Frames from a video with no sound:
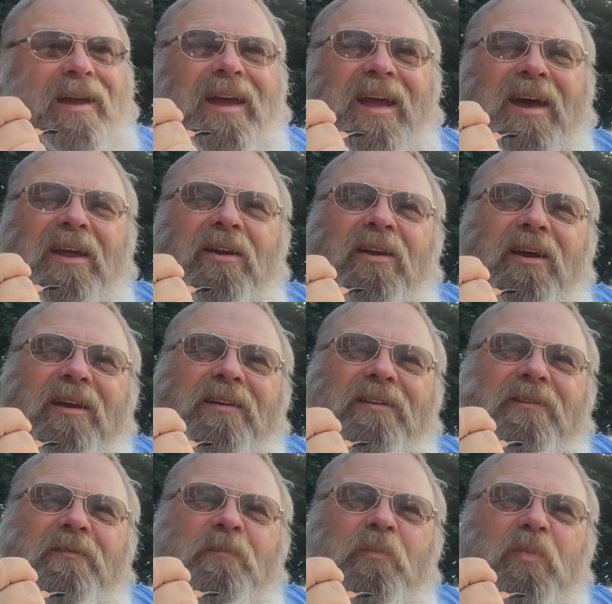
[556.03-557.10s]
And
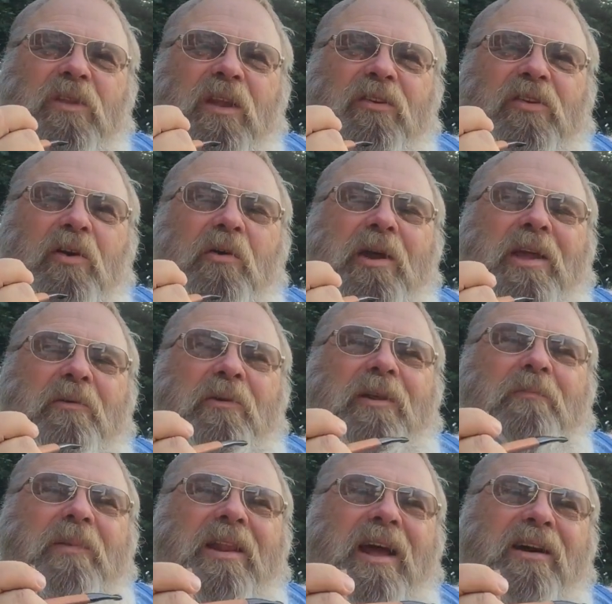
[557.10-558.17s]
so he
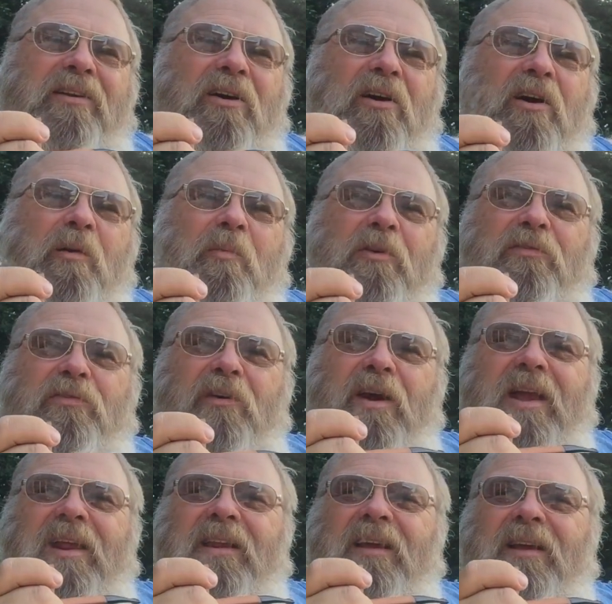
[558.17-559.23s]
went down to Harbor
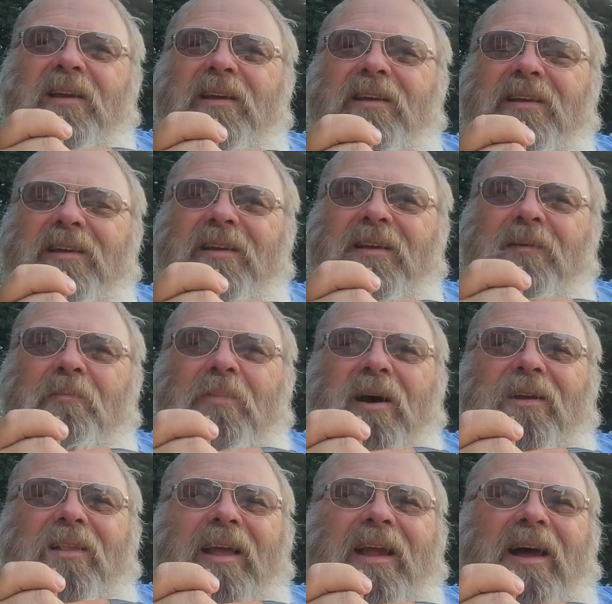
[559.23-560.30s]
Freight and
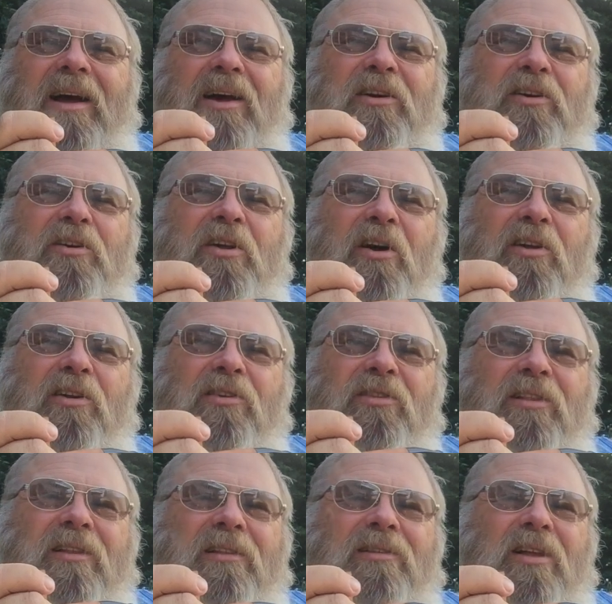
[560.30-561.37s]
bought like a
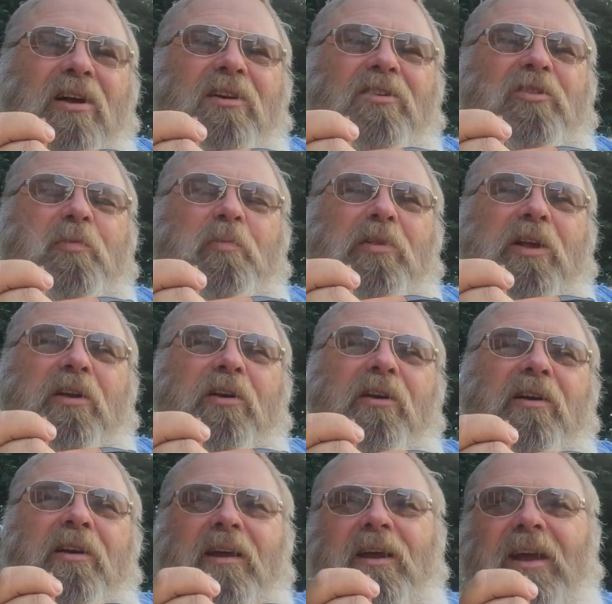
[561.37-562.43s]
$100 log
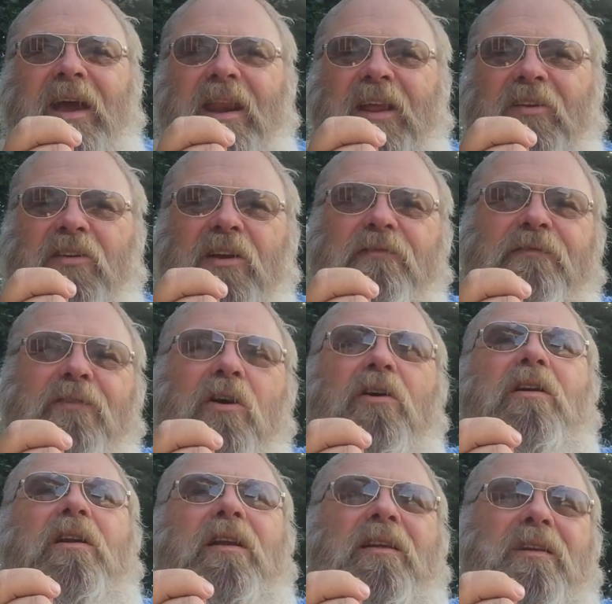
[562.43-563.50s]
splitter, and he's
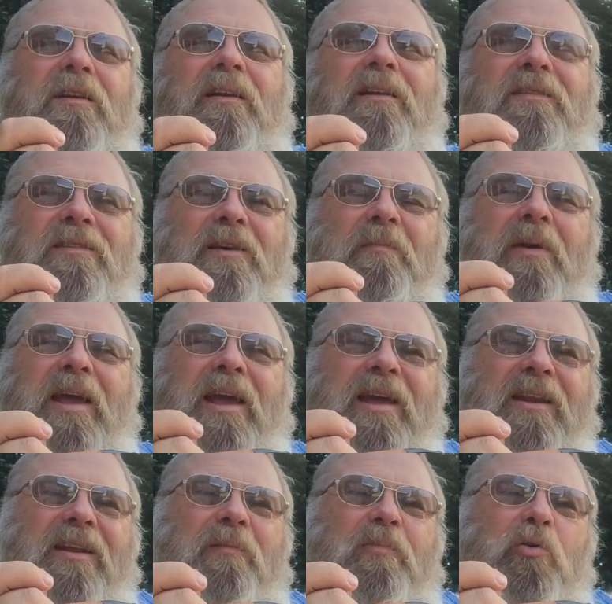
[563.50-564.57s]
converting it to make
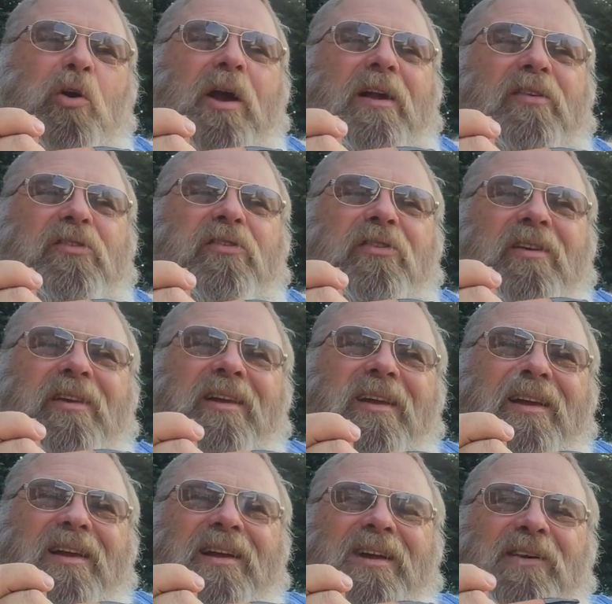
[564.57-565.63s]
it a press
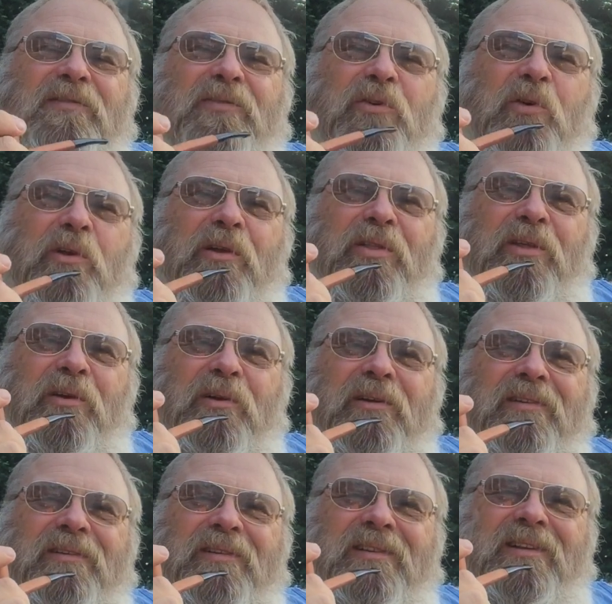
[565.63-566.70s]
for
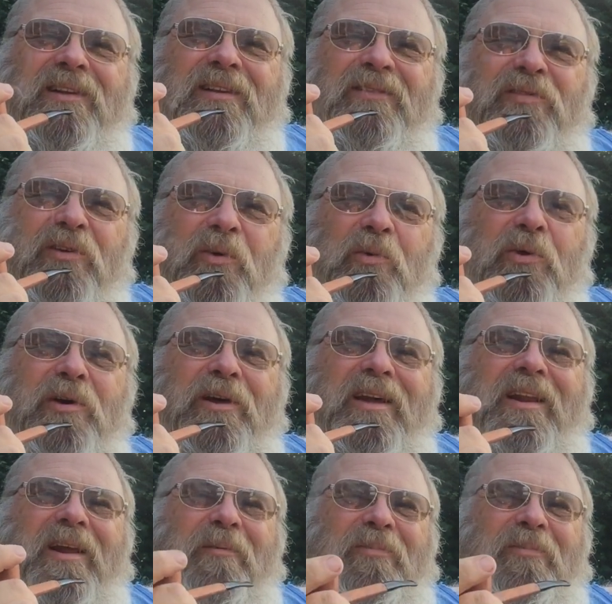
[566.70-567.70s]
the wood.